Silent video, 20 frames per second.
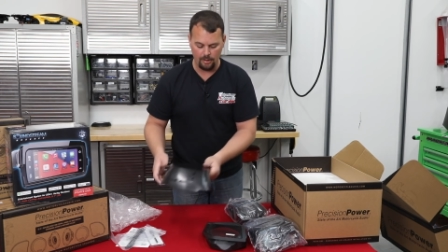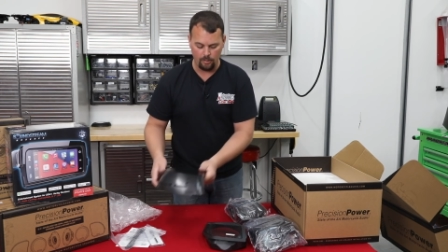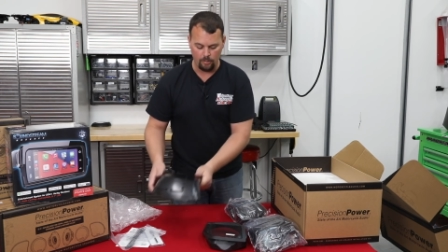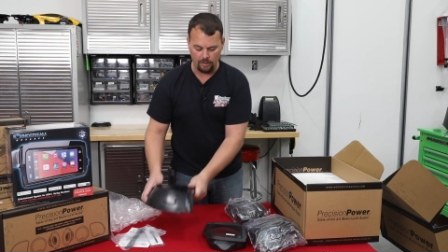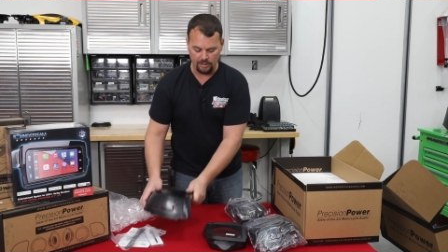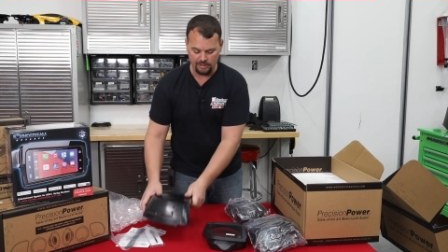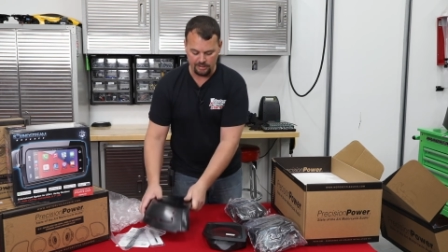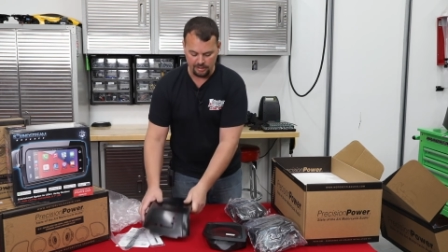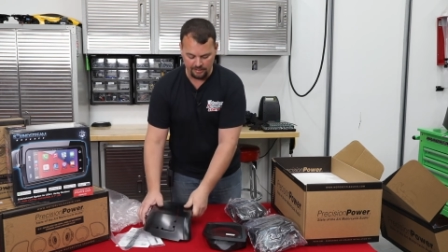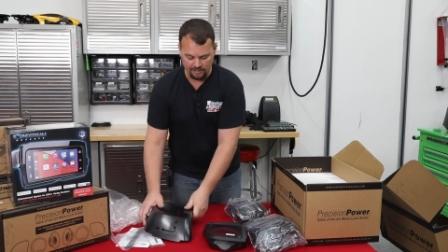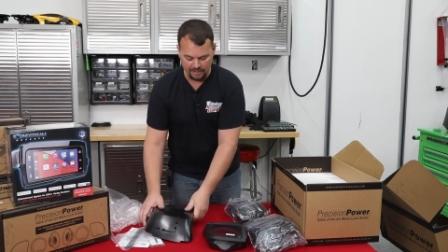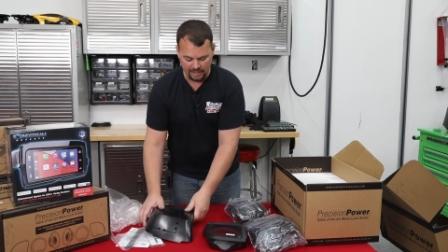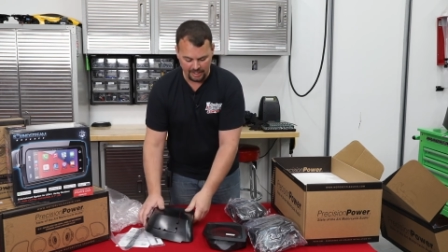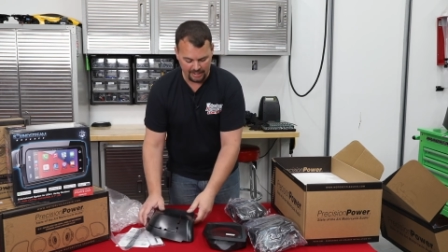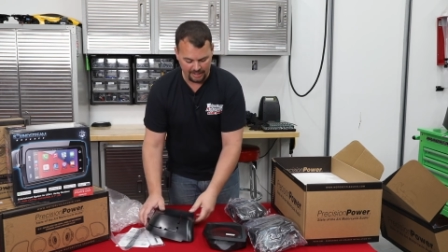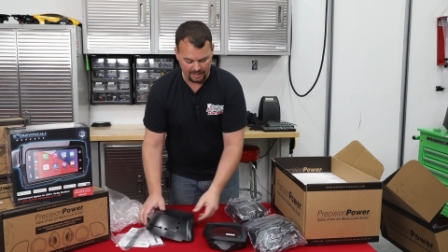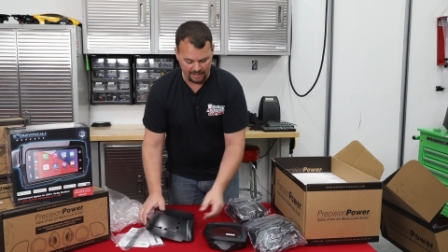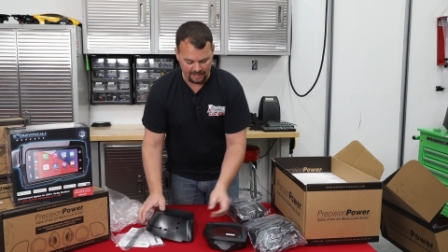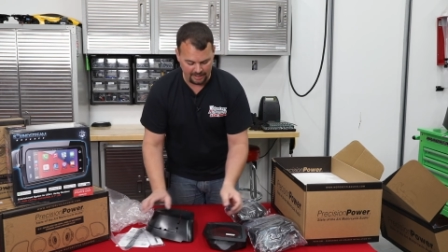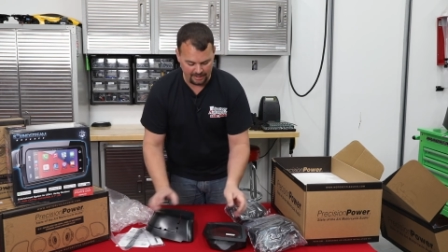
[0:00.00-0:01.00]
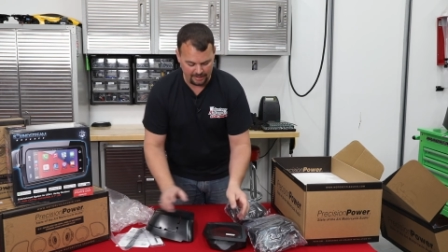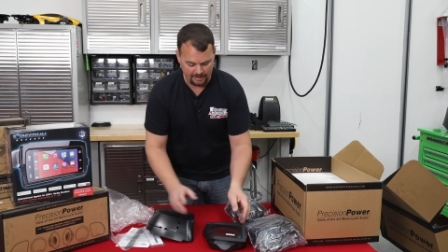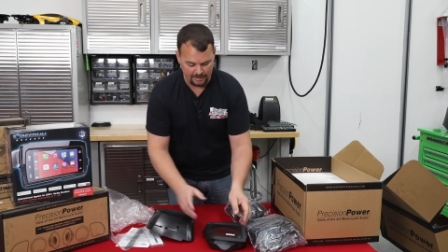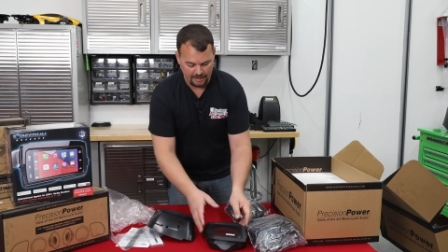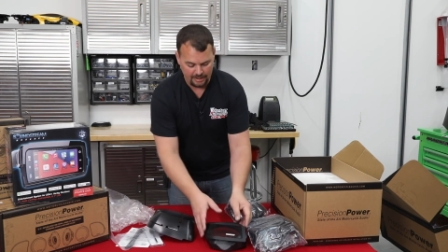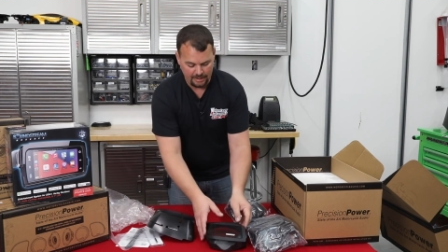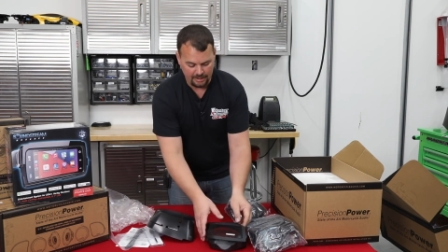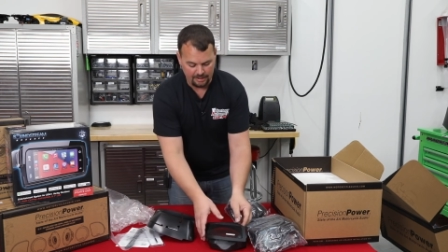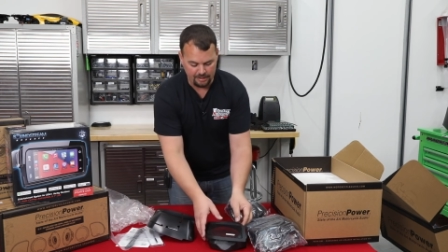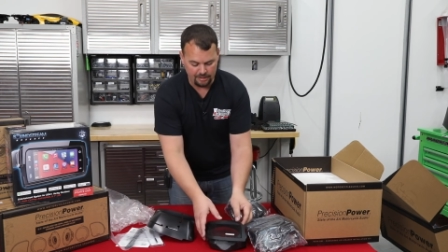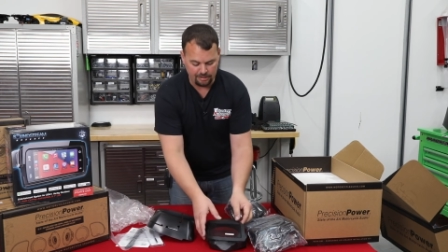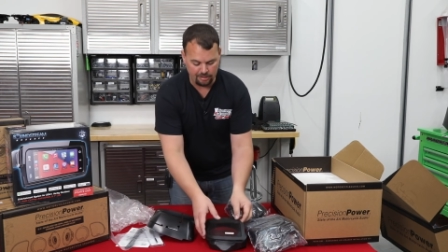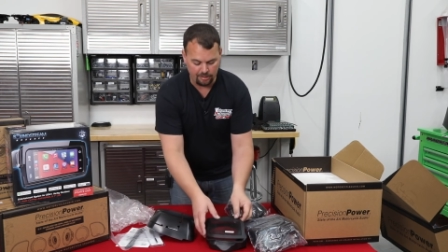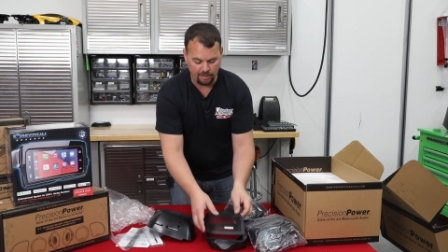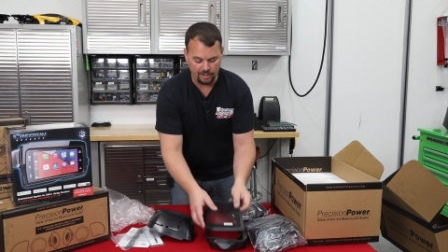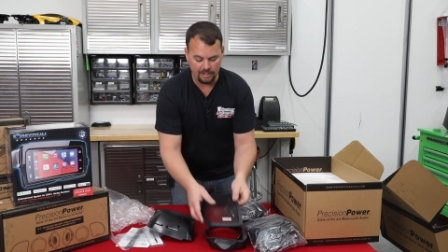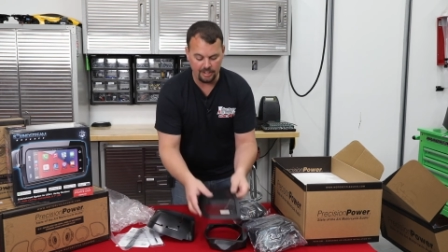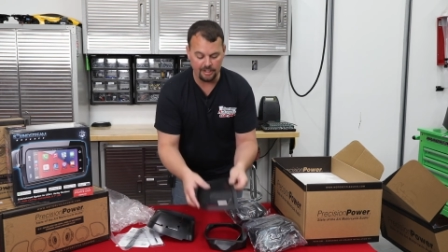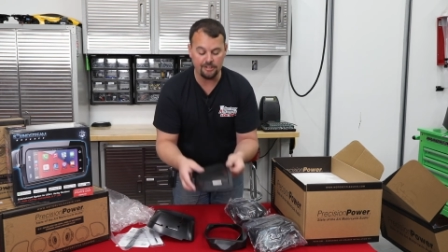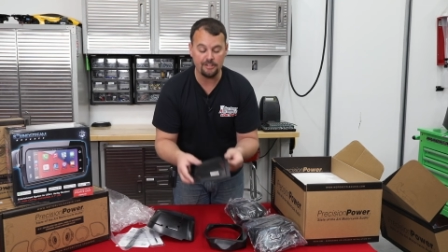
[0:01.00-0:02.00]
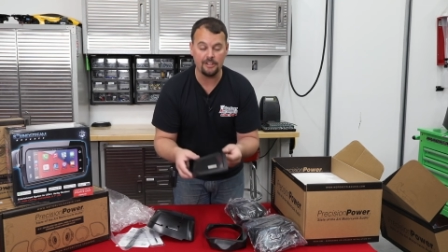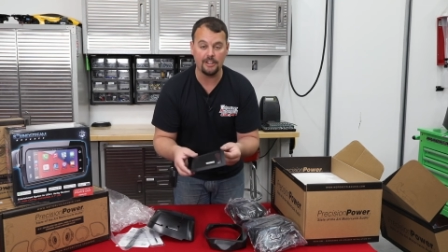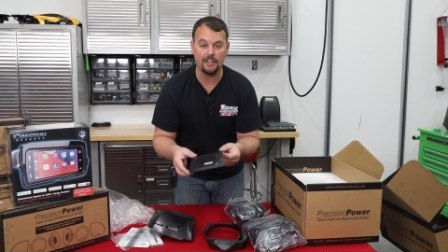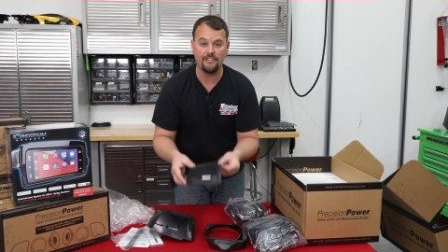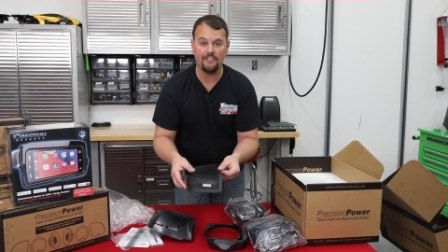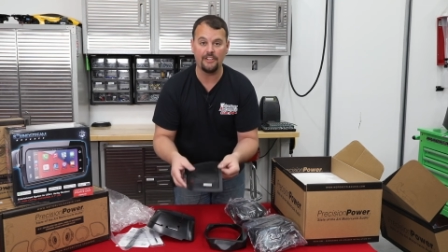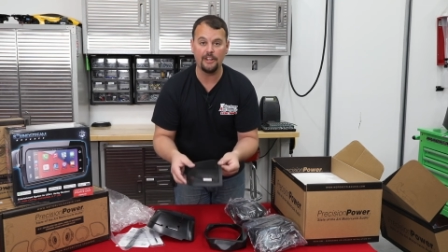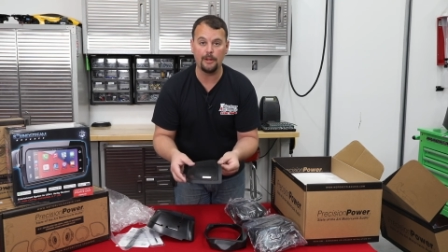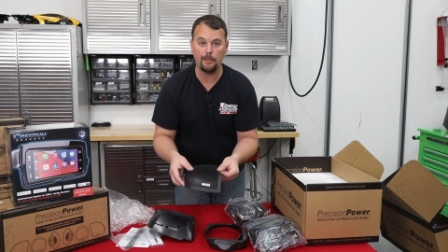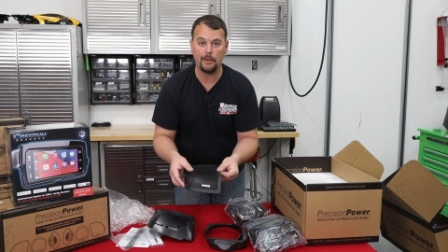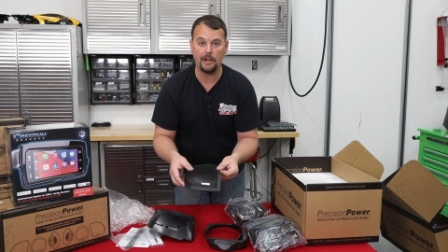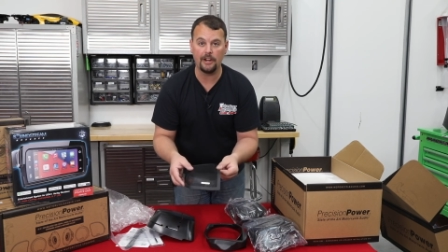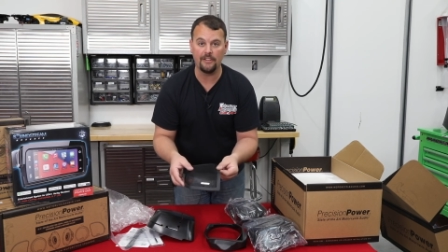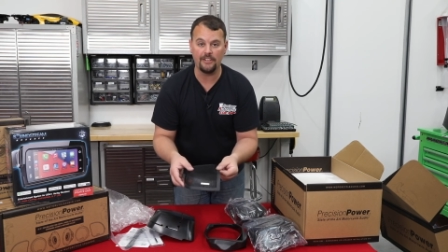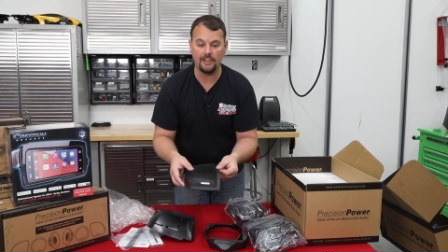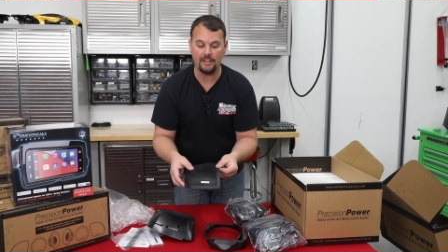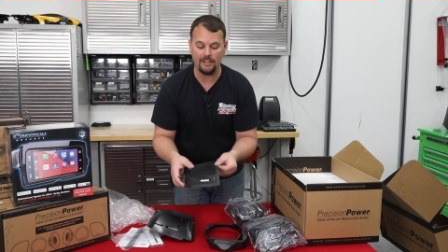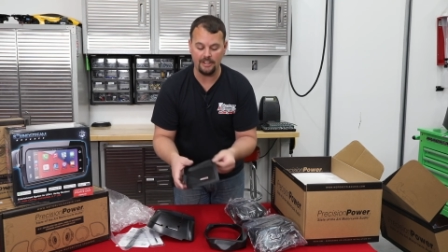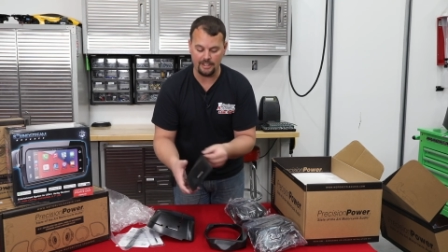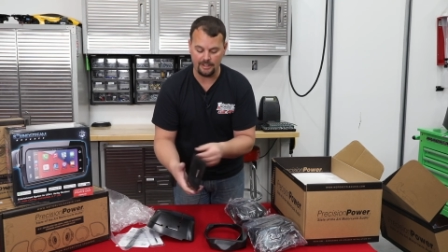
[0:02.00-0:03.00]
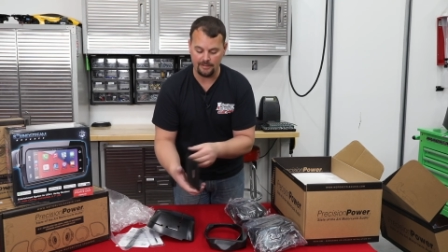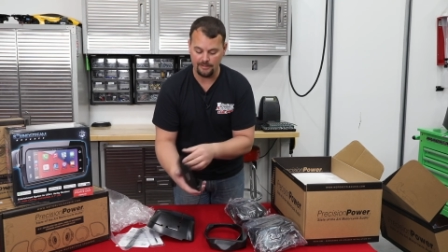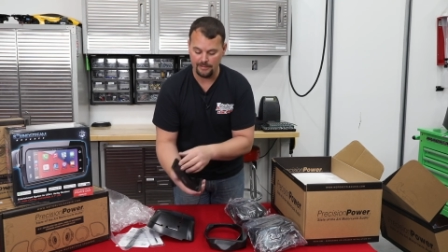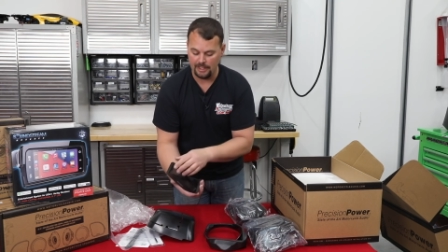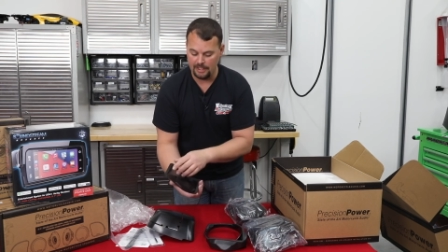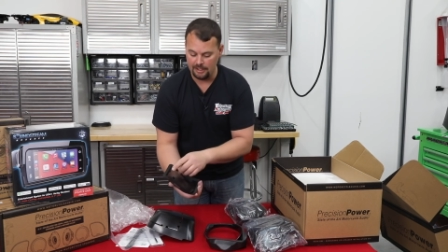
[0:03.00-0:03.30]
Once you've done that, this grill is going to fit perfectly.